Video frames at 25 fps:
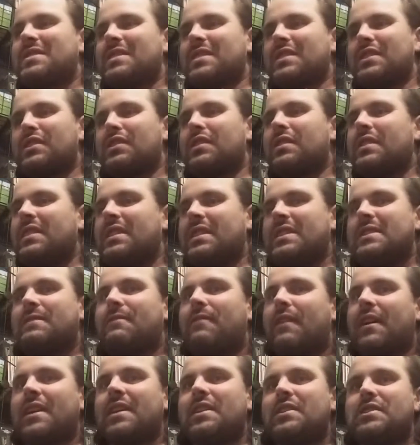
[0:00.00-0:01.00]
literally these
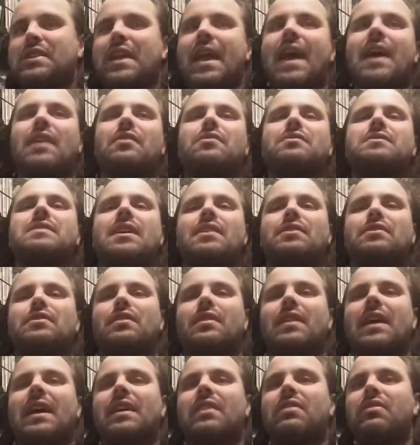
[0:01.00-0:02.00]
fucking channels out there
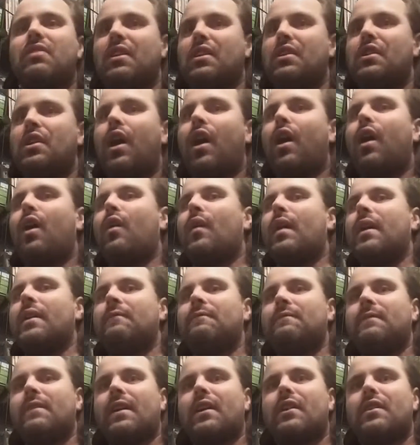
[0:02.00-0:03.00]
like the No
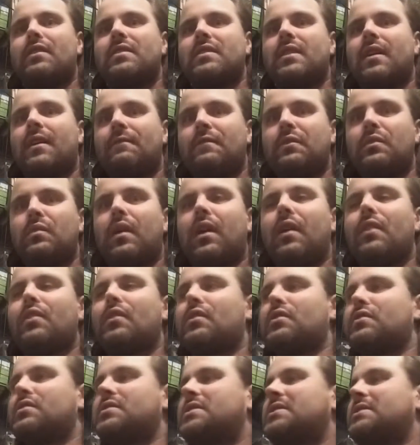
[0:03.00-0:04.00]
and a few
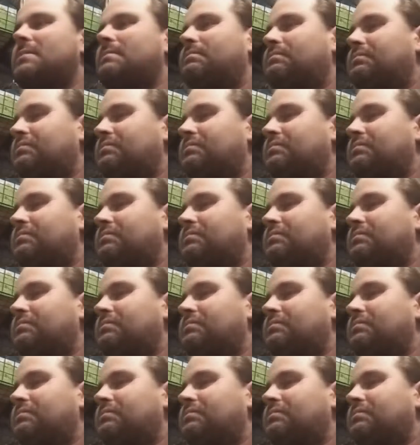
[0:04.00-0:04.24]
others